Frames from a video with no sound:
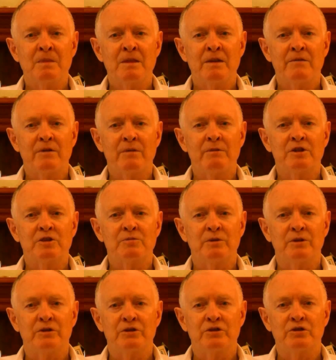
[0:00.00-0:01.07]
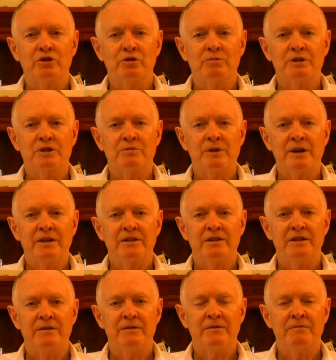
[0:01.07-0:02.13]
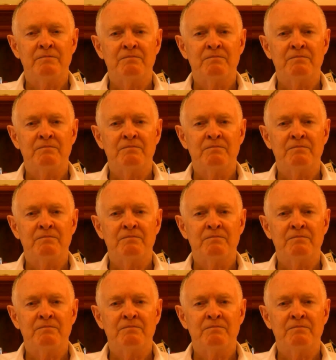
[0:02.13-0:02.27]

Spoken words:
from a spiritual perspective.